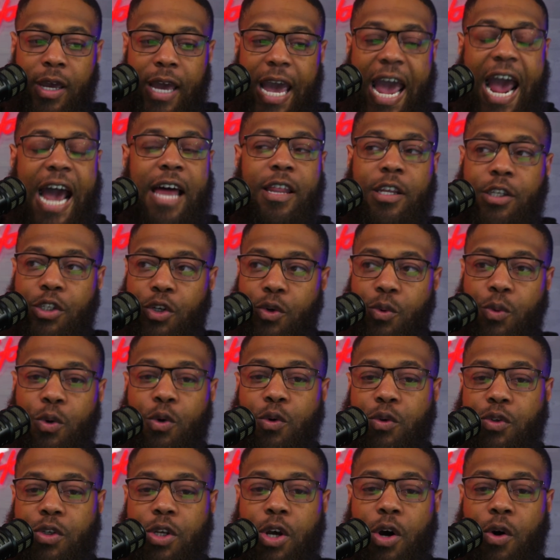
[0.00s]
Alex
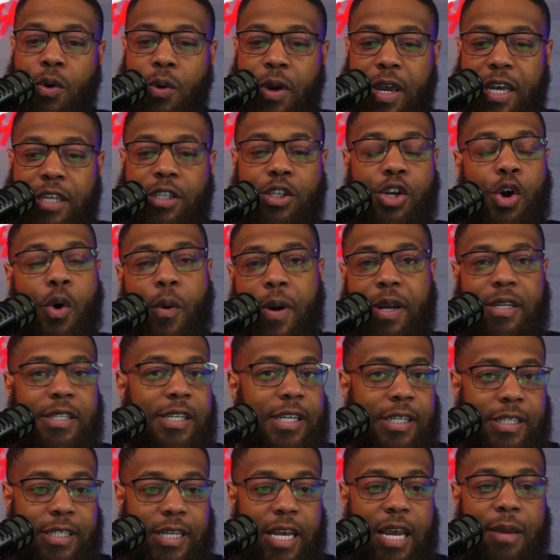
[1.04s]
Caruso is going to
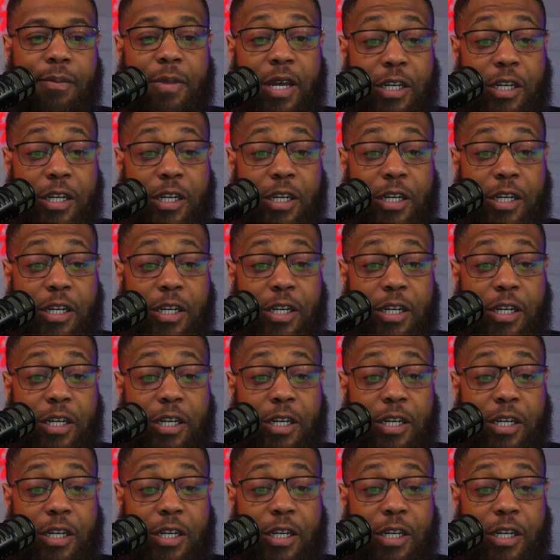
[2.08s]
a team